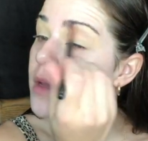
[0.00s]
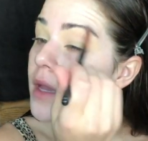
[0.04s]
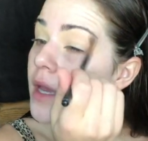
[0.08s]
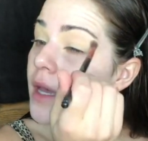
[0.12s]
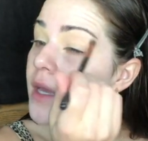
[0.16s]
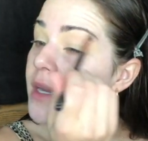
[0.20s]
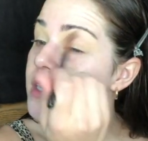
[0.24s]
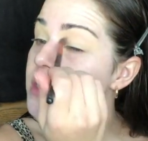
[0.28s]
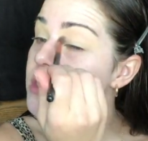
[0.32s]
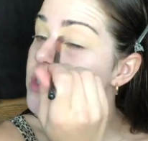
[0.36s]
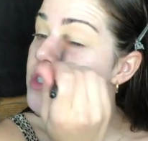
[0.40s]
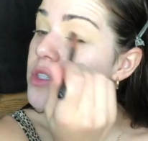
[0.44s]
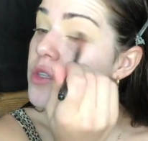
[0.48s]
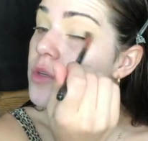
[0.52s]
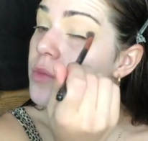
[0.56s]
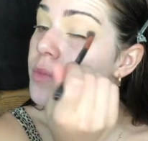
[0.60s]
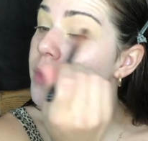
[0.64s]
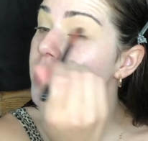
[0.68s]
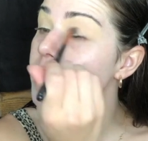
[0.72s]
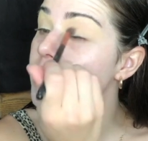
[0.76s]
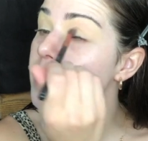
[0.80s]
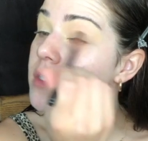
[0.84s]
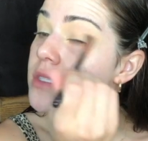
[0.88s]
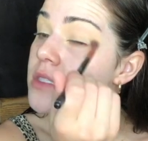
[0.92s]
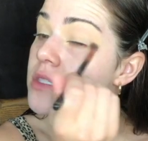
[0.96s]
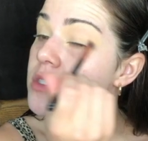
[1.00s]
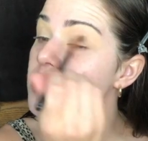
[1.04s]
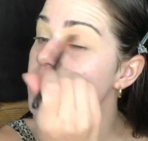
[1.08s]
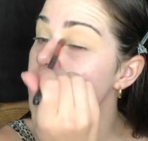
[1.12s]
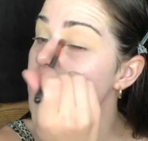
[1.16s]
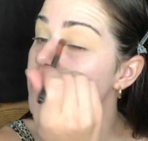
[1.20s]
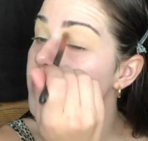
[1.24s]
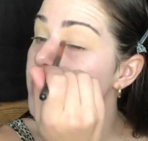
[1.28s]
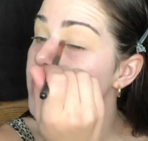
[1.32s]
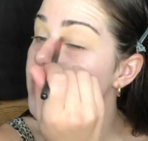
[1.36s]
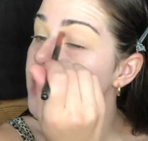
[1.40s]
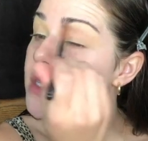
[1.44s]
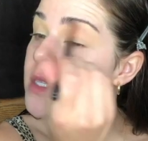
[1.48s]
and it's super
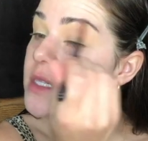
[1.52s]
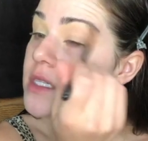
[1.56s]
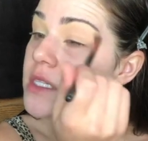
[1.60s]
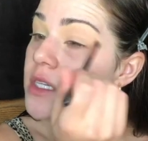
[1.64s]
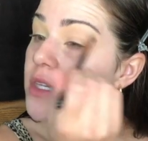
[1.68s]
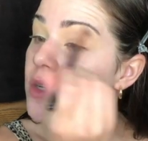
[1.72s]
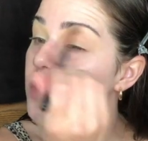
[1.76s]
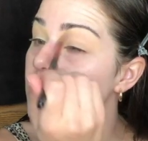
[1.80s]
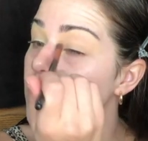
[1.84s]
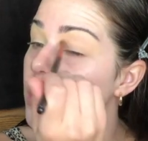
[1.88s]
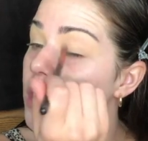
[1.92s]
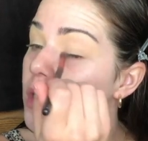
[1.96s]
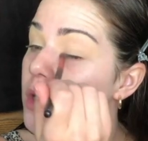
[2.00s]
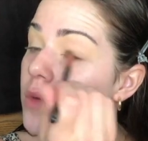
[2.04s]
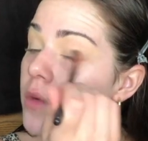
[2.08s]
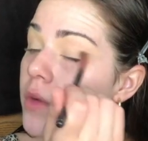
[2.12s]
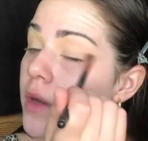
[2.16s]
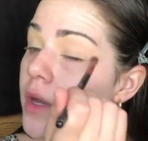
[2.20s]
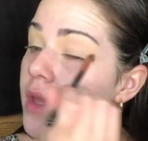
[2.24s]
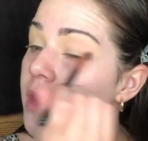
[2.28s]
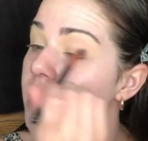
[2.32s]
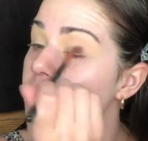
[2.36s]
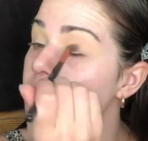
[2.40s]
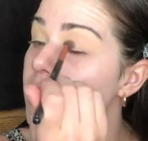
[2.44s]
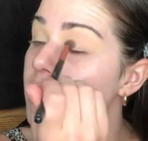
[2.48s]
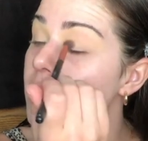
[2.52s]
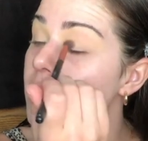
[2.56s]
easy to work with.